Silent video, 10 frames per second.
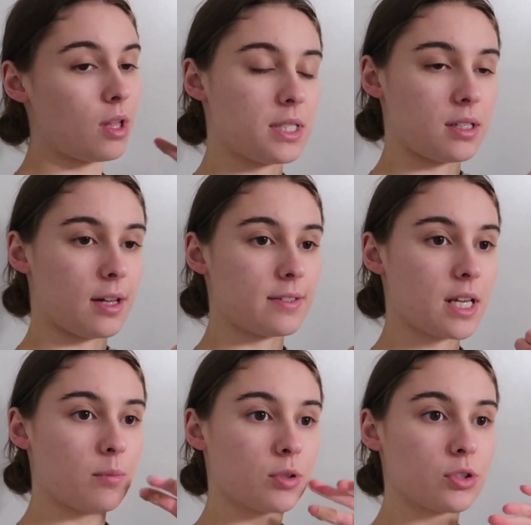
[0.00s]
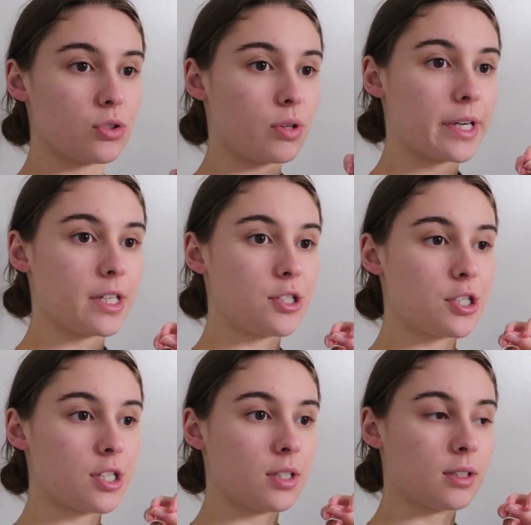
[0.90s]
We still have to get more
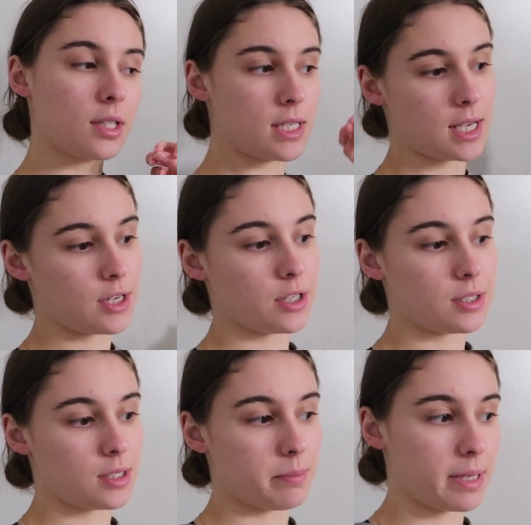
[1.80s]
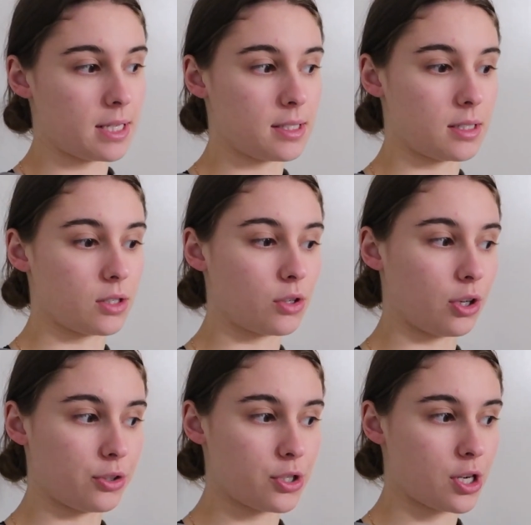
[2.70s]
storage containers and bins and go
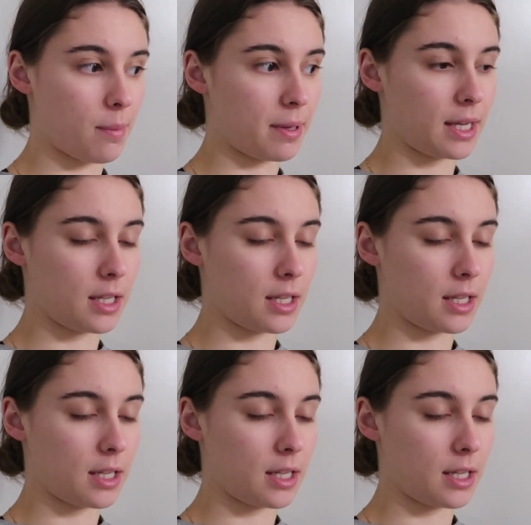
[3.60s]
grocery shopping